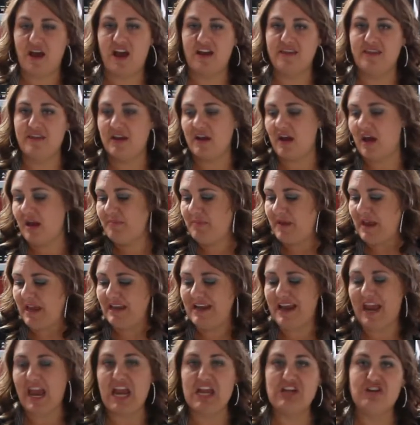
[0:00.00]
I think I
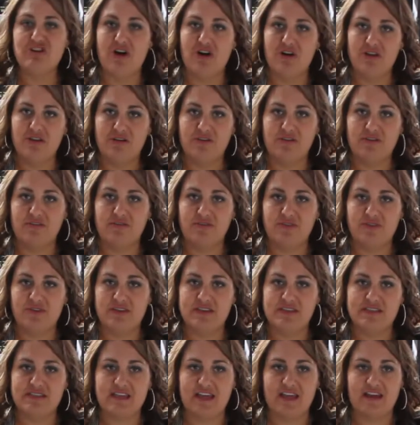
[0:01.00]
paid $8 for
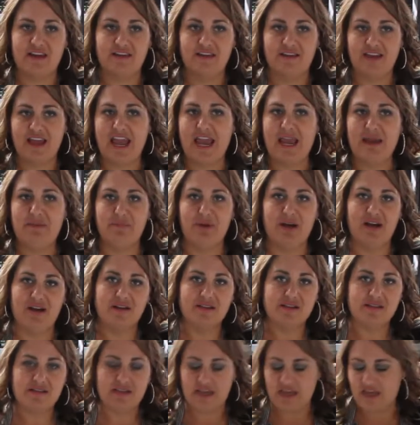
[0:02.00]
this thing,
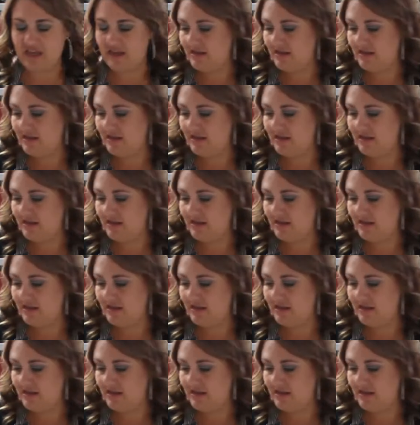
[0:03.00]
$8.